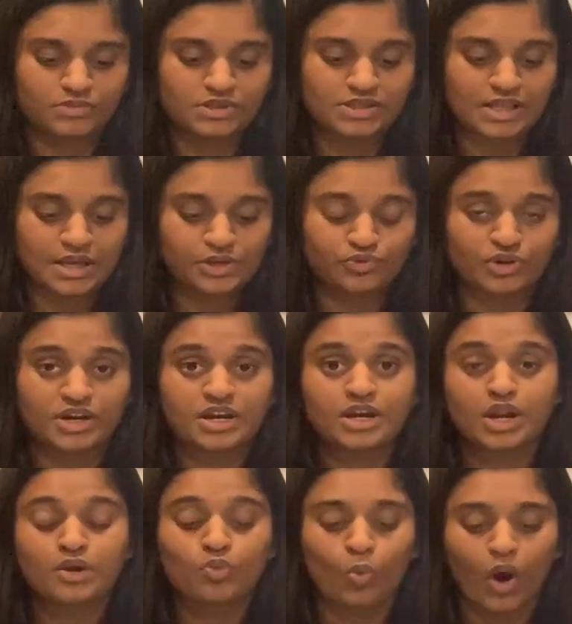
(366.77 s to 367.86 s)
send
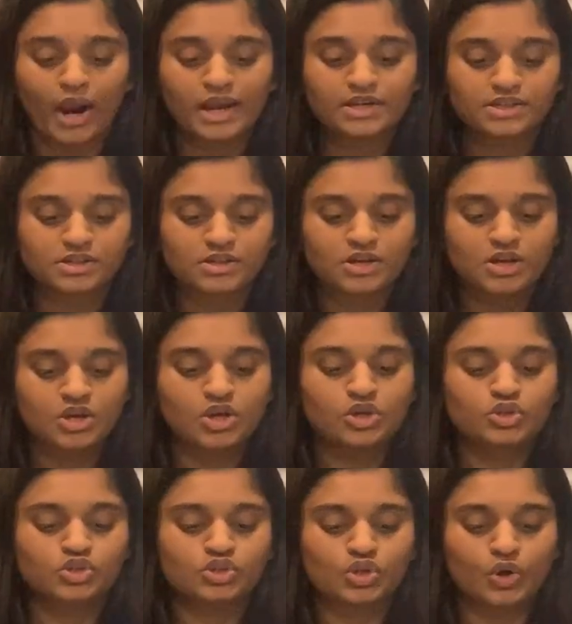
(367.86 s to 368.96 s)
written in white.
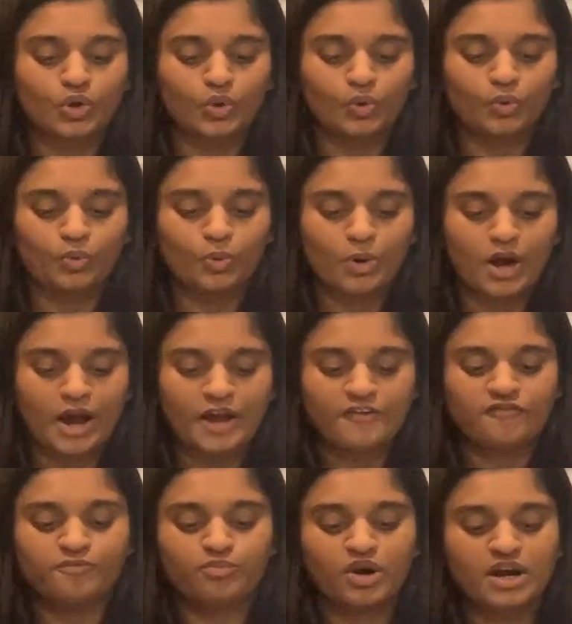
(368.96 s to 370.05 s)
So
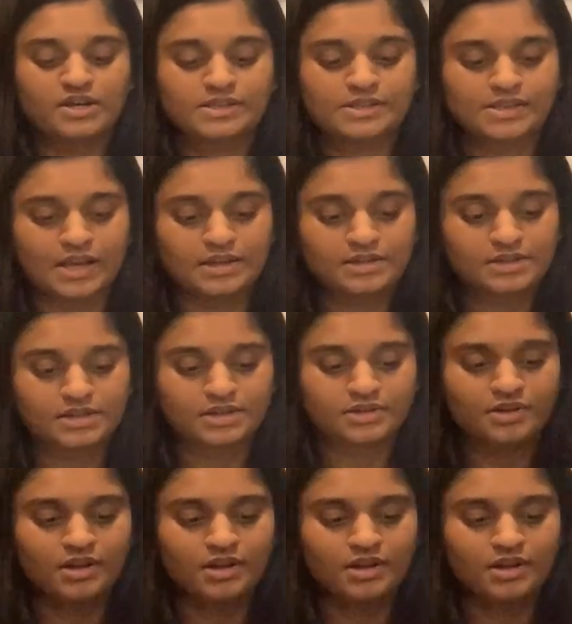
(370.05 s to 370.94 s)
I've pressed send,